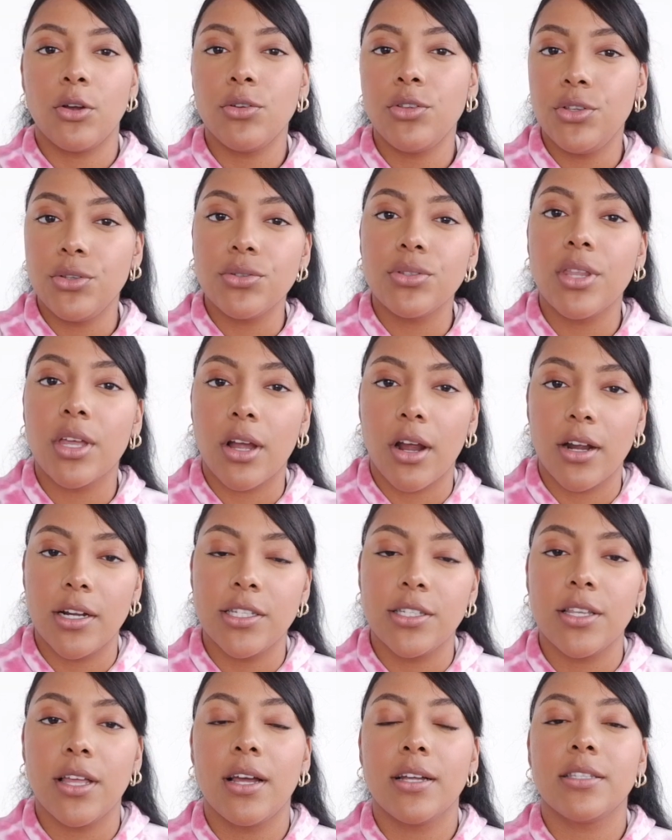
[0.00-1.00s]
don't use the card
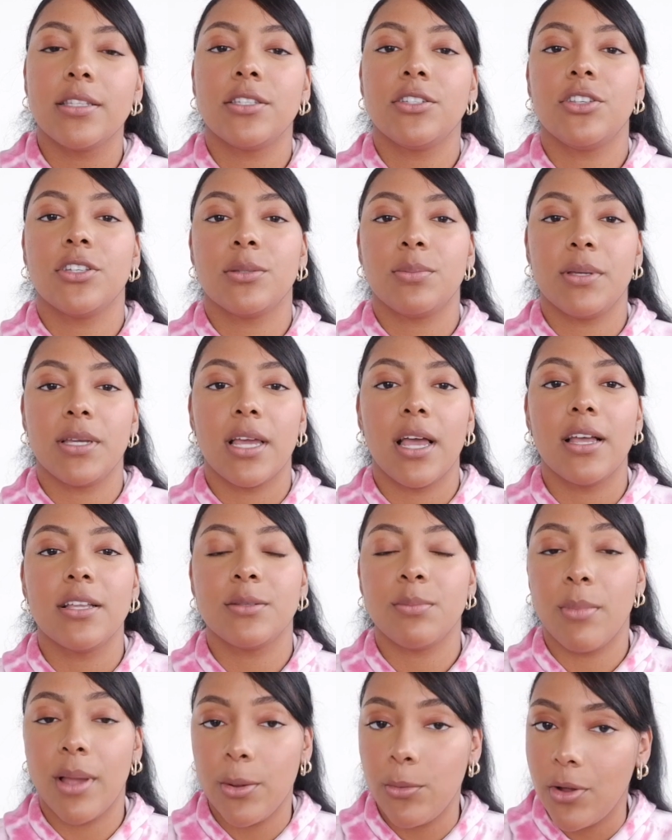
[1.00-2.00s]
slots just because
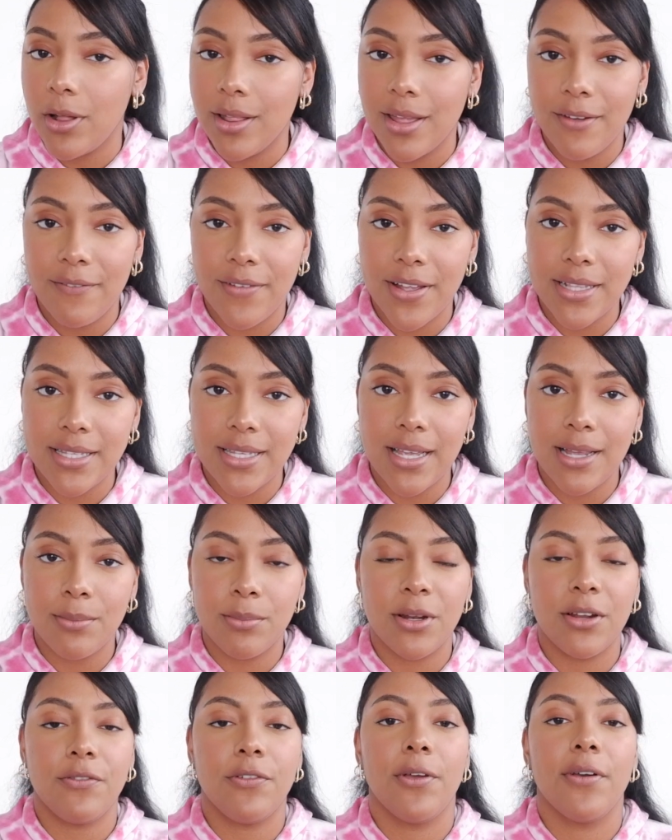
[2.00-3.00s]
my wallet fits in,
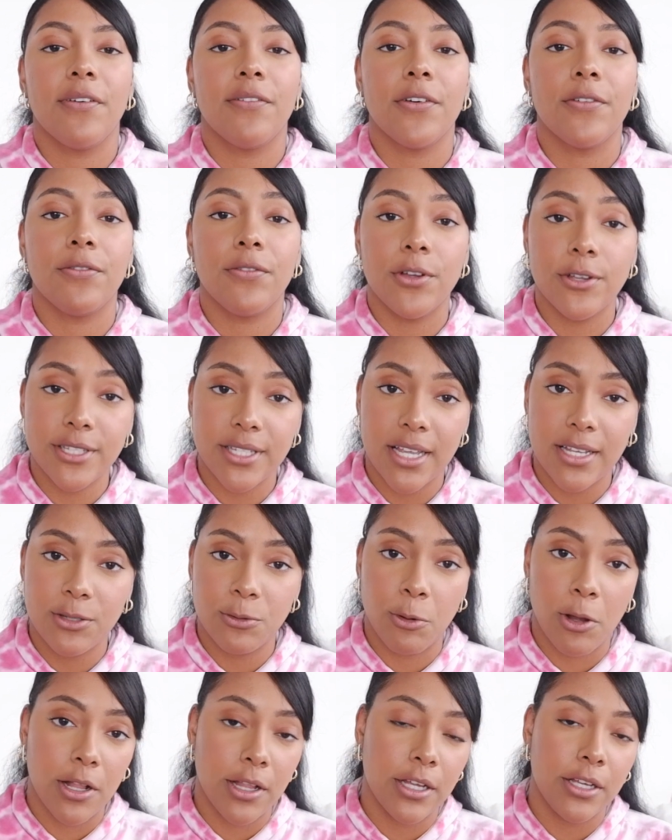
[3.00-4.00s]
but if you have a full-size
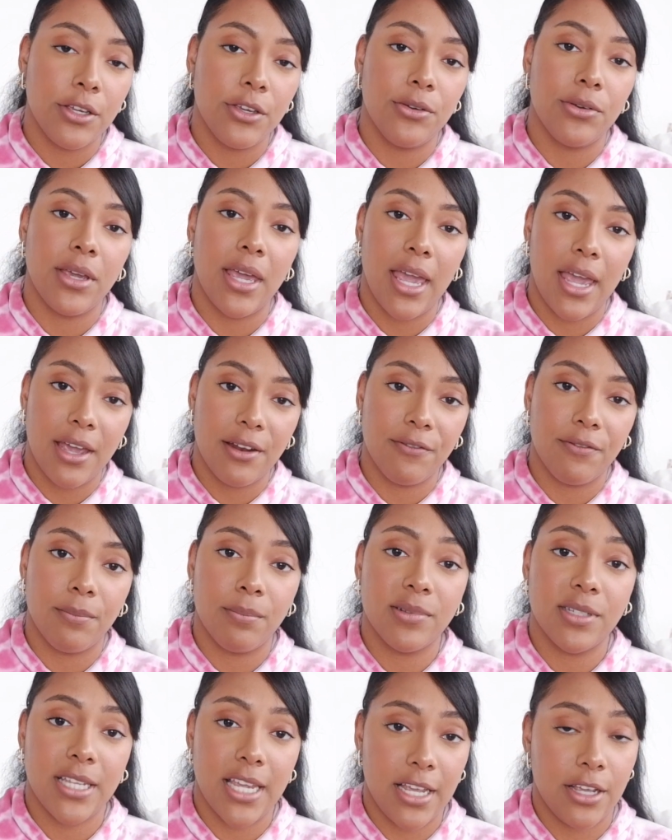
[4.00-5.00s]
wallet, you can
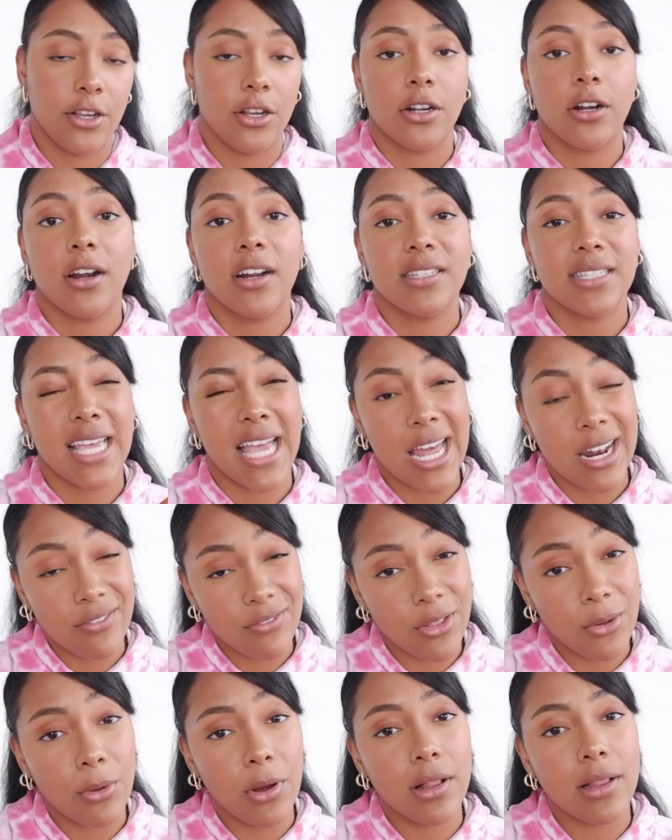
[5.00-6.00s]
take your cards out of
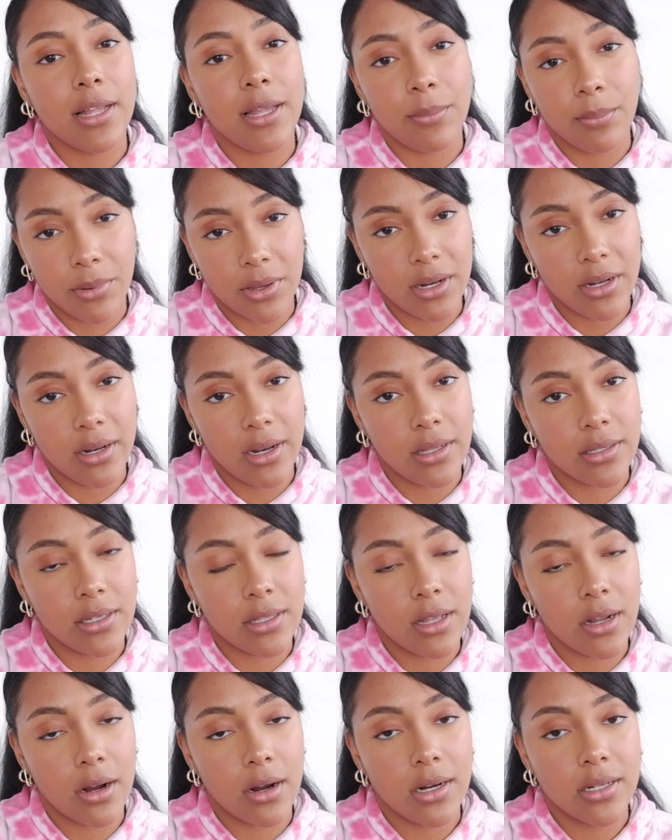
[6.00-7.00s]
the wallet and put it into
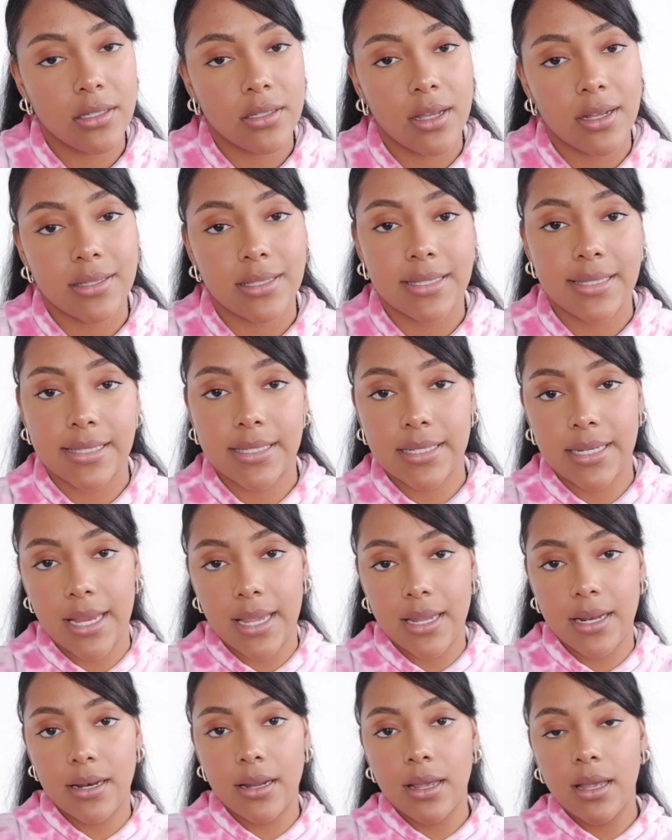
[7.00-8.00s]
the card slots
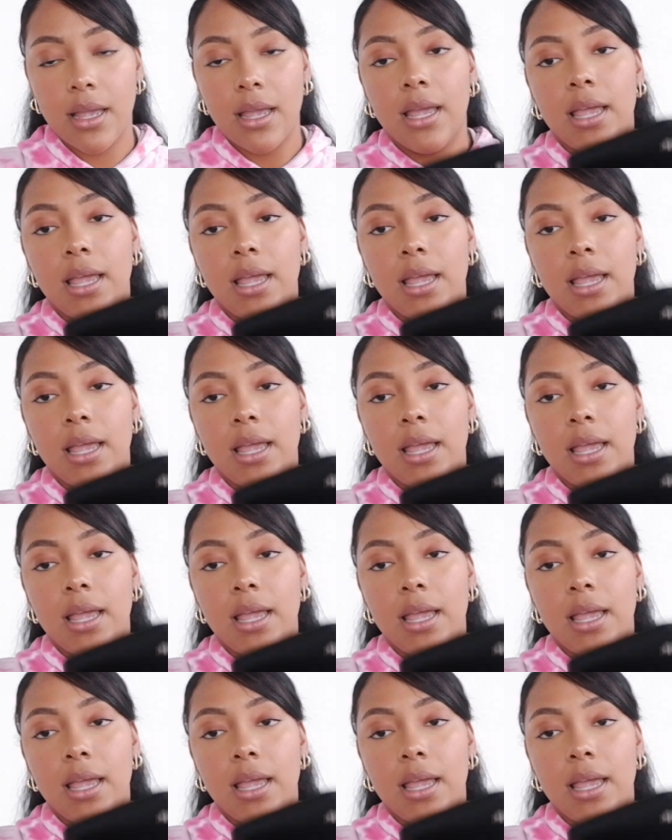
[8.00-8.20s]
instead.